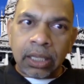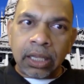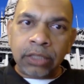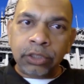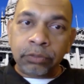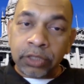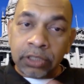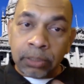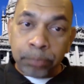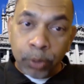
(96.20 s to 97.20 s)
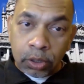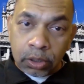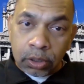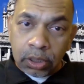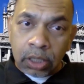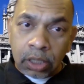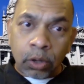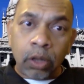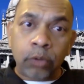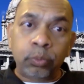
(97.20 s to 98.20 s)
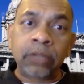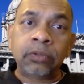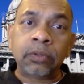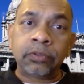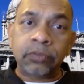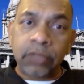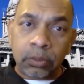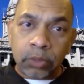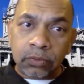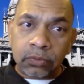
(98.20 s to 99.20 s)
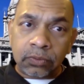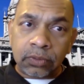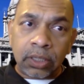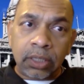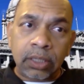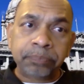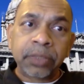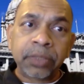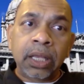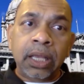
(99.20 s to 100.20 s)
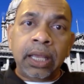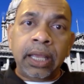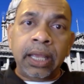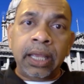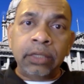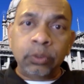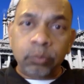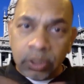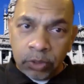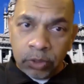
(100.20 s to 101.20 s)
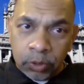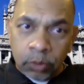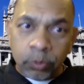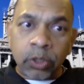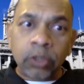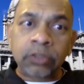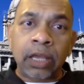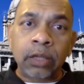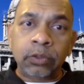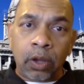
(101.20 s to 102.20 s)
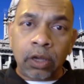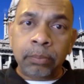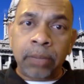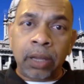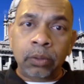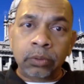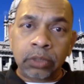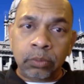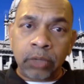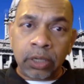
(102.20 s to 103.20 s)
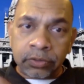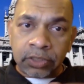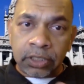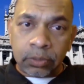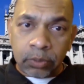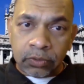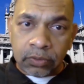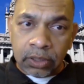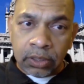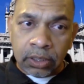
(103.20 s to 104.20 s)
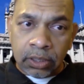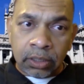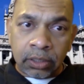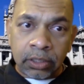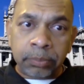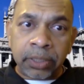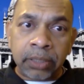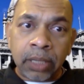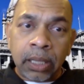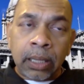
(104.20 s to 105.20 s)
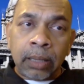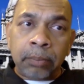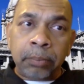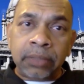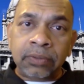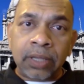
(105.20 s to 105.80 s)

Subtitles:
You've written a book called Rental Secrets, and we're going to talk about rental secrets in a little bit. But